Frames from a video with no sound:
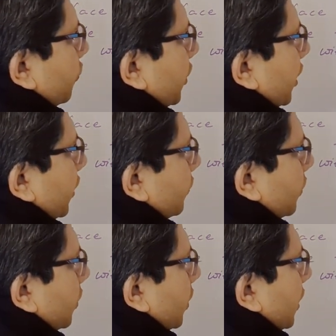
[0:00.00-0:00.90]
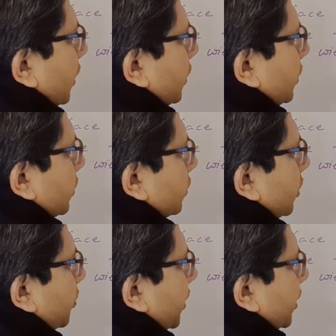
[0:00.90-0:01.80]
we have cut the
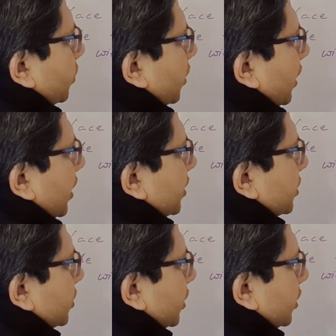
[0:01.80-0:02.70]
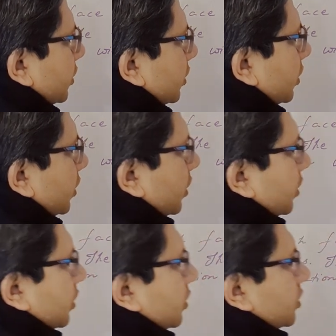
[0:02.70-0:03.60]
particular lens in
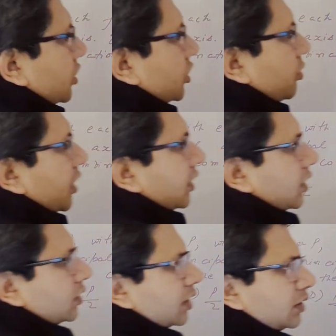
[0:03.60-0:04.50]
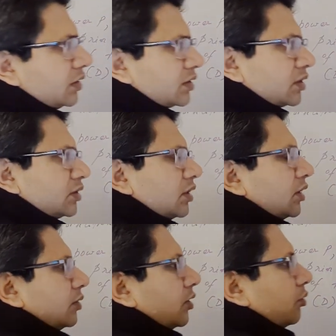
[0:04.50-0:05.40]
such a manner that this is
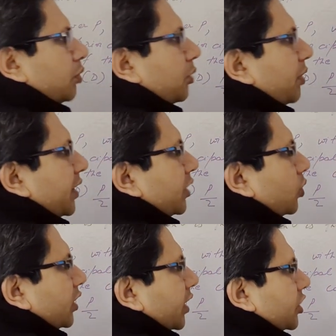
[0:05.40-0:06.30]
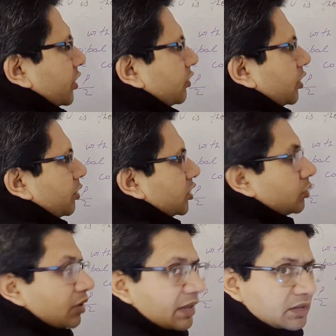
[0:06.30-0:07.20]
the perpendicular direction with the
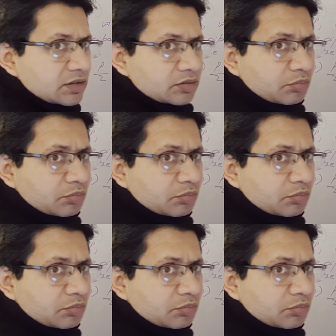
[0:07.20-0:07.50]
principal axis.